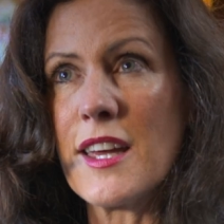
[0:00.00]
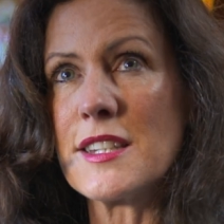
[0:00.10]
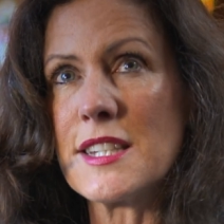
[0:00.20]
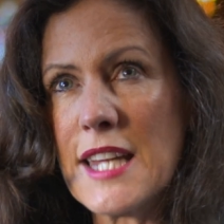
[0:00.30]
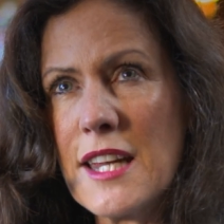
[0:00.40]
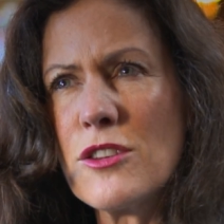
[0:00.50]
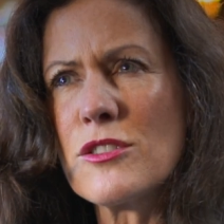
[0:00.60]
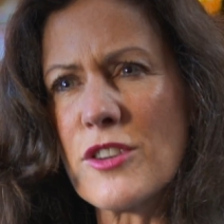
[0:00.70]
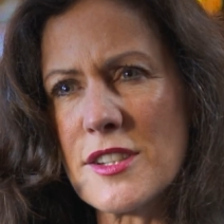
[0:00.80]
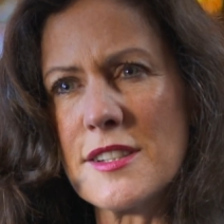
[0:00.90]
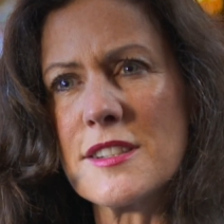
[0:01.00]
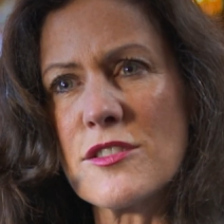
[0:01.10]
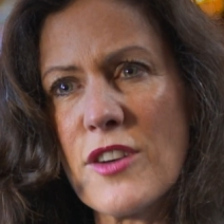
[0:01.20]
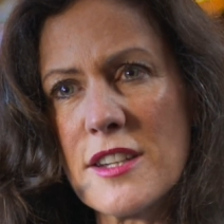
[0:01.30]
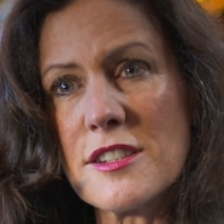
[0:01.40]
Today, the university is
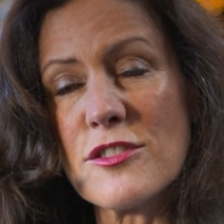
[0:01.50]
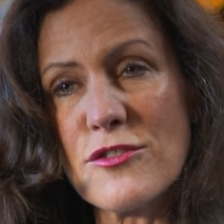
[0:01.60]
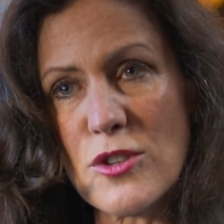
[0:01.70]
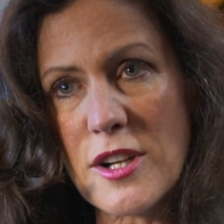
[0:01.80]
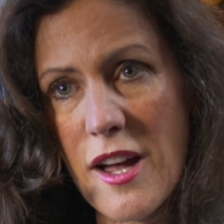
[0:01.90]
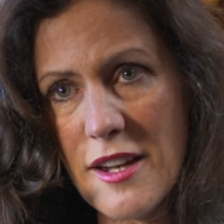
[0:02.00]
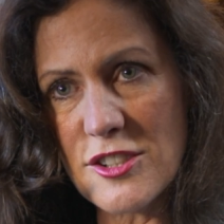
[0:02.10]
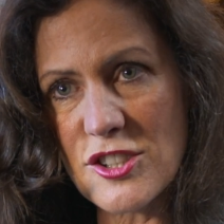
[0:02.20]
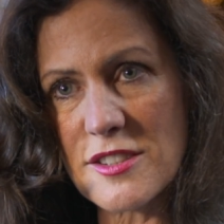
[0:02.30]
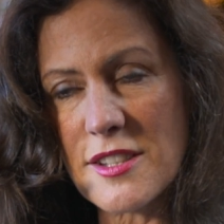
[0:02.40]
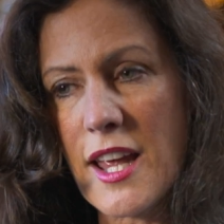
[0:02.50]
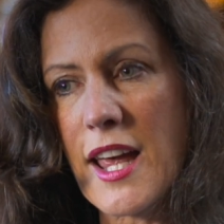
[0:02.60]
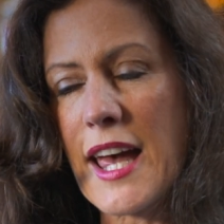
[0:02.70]
divided into four colleges,